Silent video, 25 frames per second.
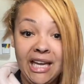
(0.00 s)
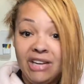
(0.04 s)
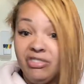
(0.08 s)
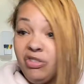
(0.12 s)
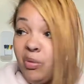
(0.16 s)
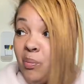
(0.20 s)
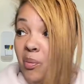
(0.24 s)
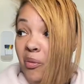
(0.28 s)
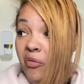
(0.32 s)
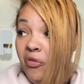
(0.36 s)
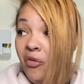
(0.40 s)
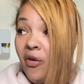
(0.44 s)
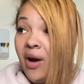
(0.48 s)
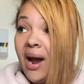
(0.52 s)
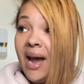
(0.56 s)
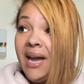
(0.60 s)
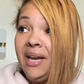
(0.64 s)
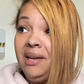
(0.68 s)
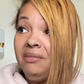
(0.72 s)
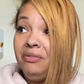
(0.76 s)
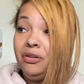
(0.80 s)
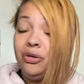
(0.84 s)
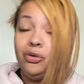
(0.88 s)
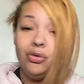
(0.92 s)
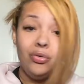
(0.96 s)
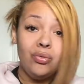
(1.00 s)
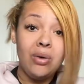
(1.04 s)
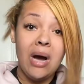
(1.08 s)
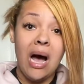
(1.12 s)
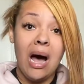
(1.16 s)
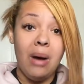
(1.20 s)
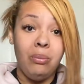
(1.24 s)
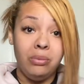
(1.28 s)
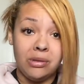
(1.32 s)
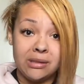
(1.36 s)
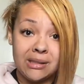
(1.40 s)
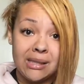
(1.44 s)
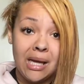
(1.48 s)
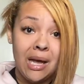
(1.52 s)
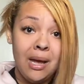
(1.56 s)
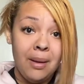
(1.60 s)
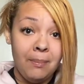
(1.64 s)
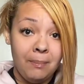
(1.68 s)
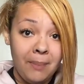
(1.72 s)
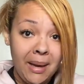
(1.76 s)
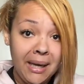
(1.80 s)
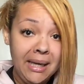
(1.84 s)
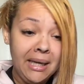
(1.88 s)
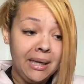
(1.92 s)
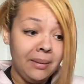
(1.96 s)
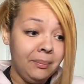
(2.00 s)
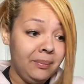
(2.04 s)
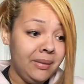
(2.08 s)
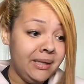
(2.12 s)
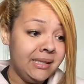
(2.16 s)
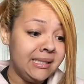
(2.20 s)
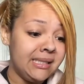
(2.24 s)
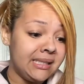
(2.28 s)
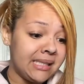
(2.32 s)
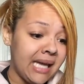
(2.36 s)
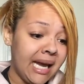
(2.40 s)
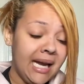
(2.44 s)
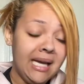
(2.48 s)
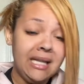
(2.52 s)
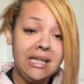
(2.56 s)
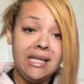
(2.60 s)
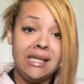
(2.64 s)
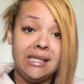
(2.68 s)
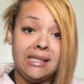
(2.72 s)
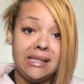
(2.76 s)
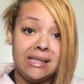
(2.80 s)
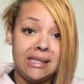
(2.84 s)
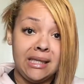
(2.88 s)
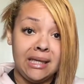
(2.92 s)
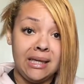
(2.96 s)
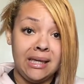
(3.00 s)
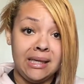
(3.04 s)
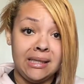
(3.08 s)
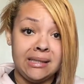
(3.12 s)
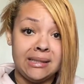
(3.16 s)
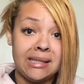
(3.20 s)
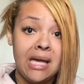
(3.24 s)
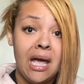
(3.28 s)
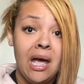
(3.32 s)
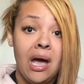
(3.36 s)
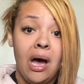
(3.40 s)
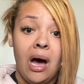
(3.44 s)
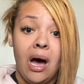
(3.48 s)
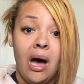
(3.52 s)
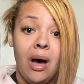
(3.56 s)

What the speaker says: Even before I even knew God was making me say these things.